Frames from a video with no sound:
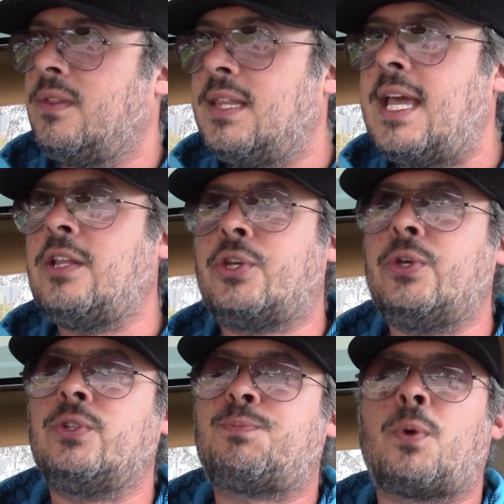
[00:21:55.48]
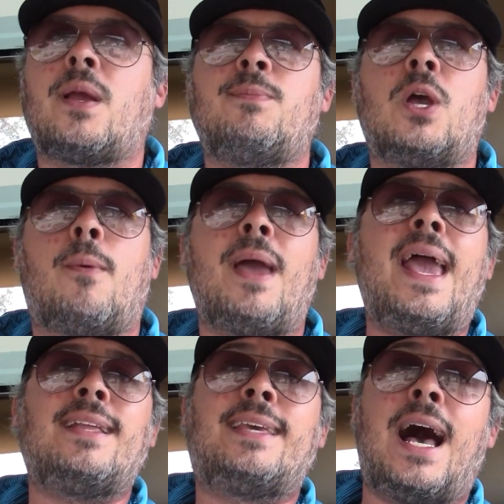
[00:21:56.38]
need to use premium.
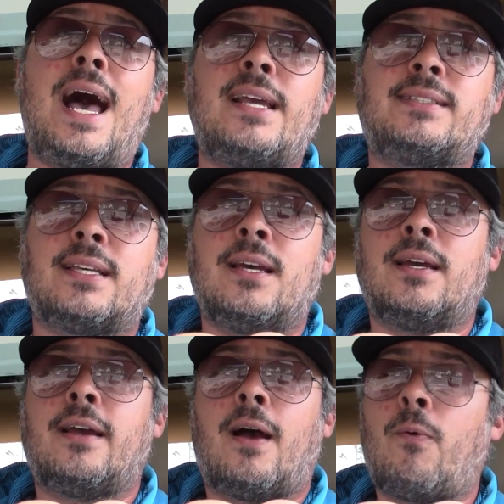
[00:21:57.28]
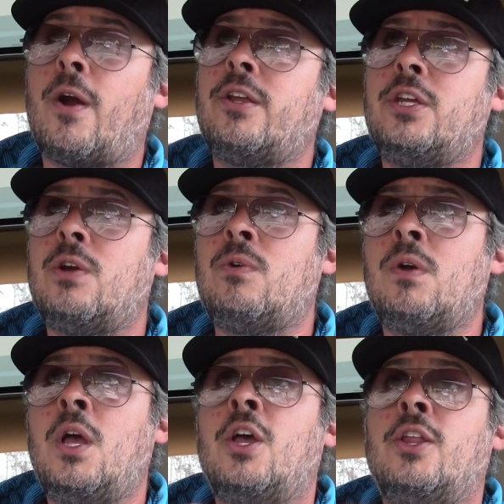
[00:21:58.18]
And guys, I warn
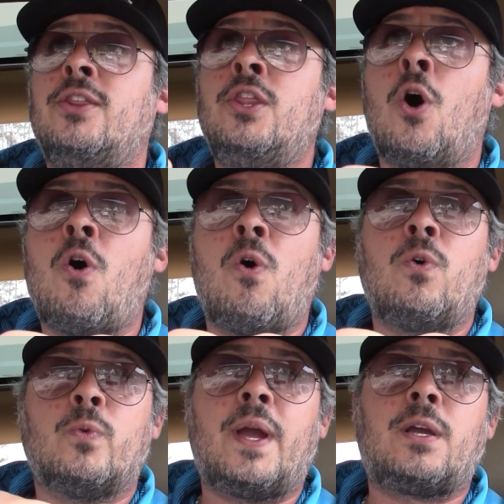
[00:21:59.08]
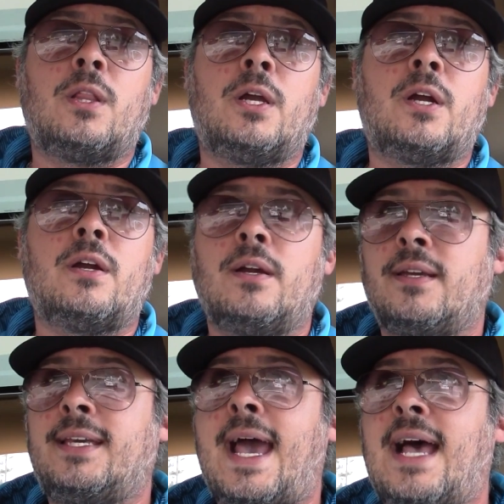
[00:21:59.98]
you, no regular
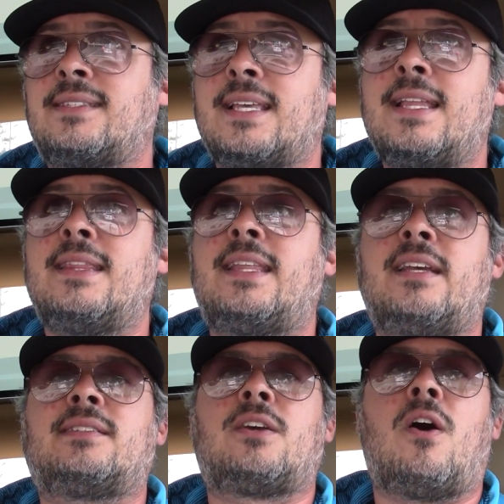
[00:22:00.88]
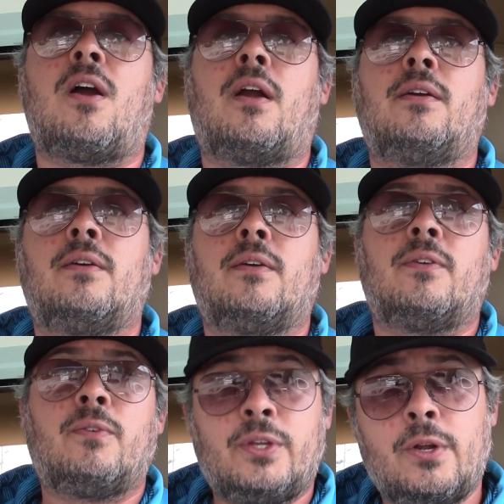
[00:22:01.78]
gas in this car.
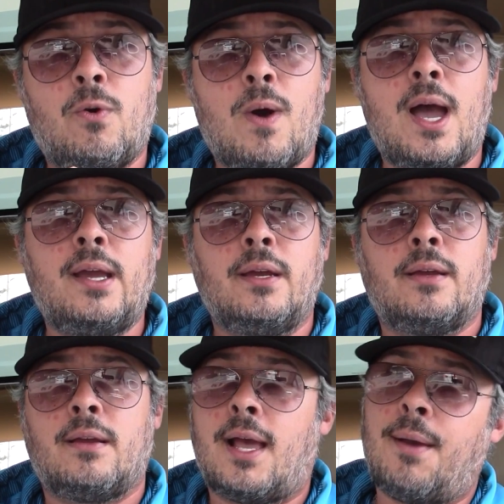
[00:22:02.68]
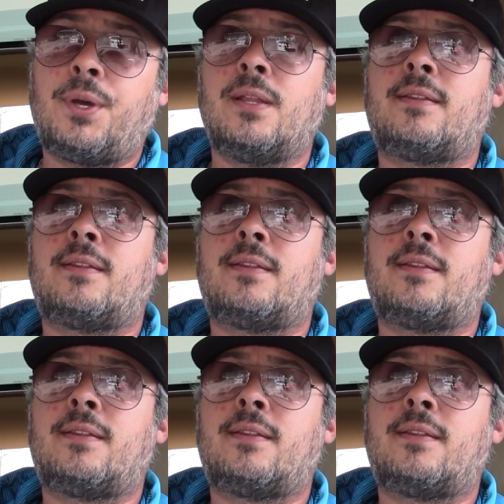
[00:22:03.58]
You know why? I'm gonna